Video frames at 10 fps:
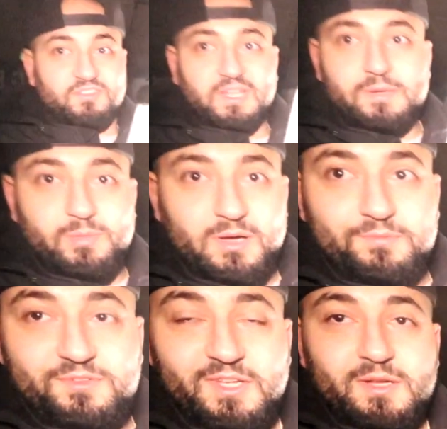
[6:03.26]
just light
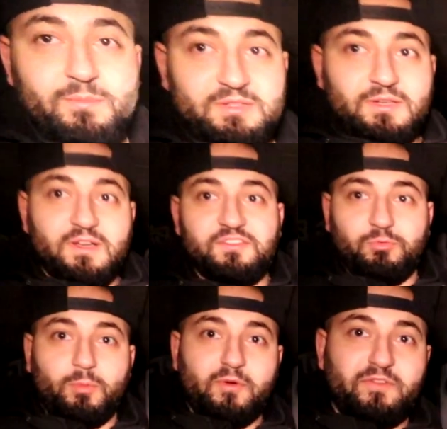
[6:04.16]
bulbs, but to us
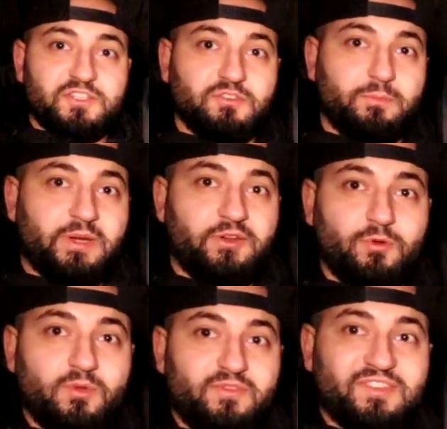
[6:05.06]
we're professional
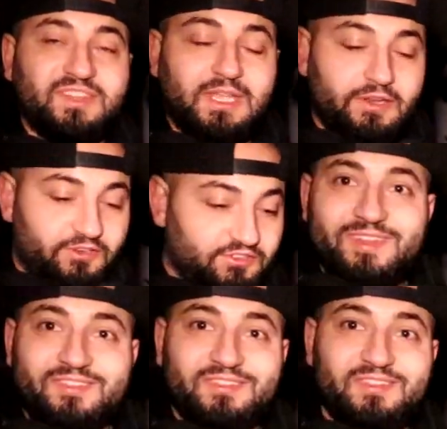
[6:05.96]
paranormal investigators.
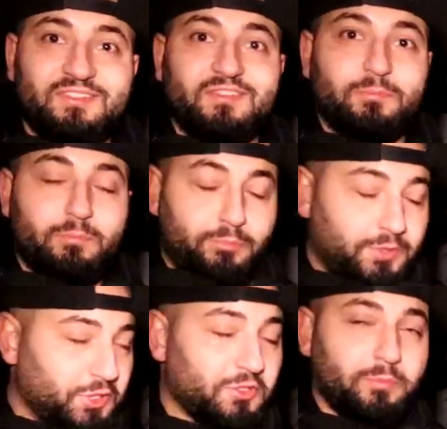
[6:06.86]
This is
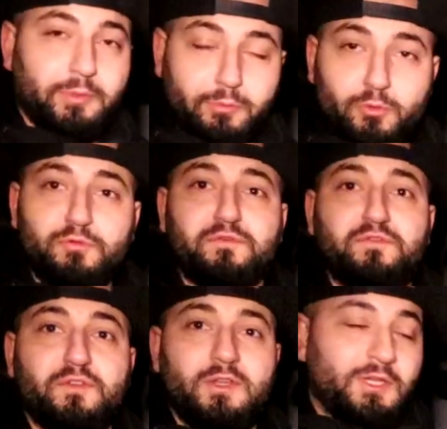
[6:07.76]
pure proof,